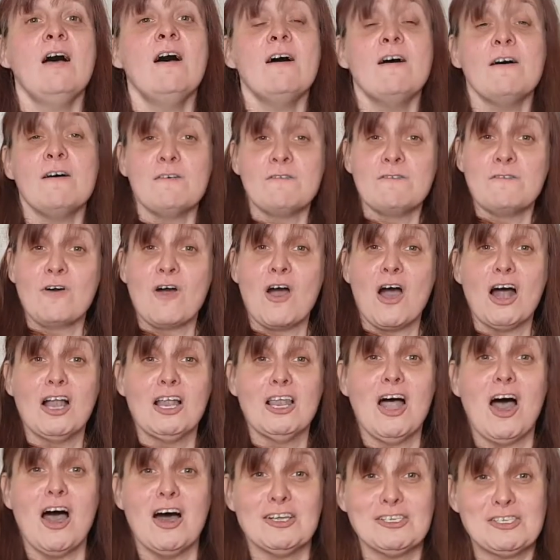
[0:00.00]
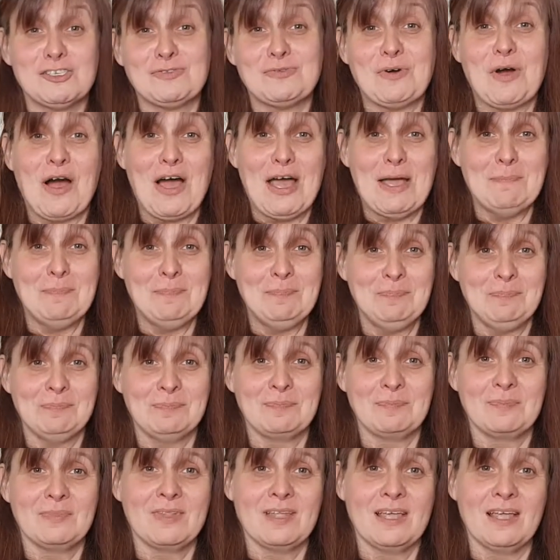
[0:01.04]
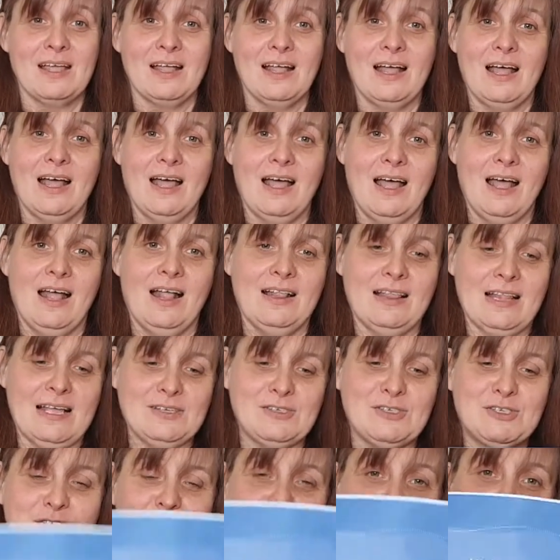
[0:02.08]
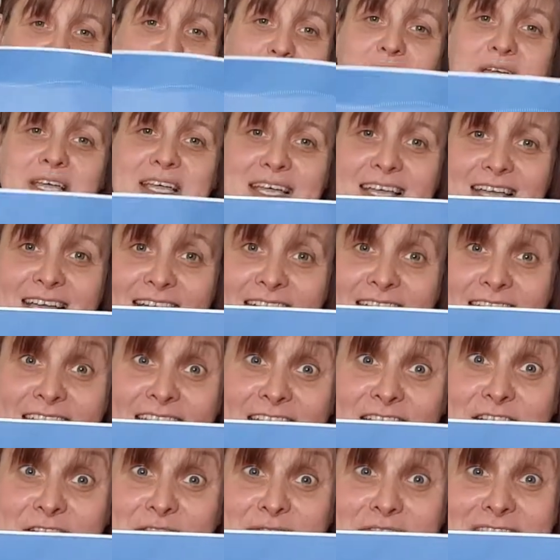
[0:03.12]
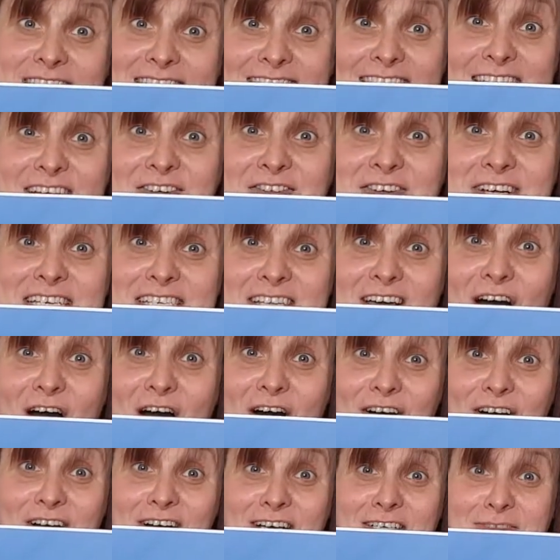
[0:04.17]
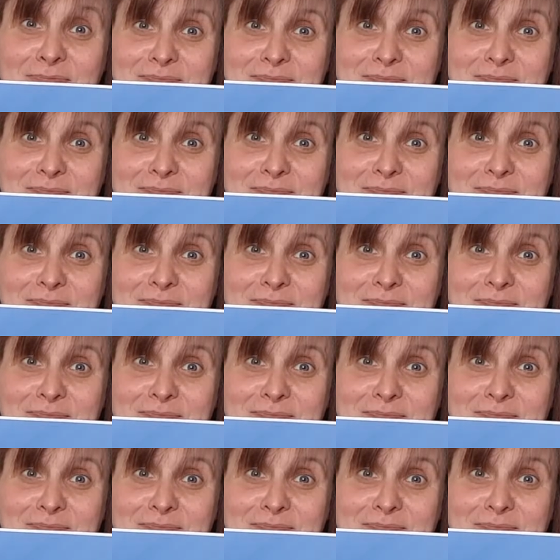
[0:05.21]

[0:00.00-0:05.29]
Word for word: For our last rhyme, let's do Hickory Dickory Dock.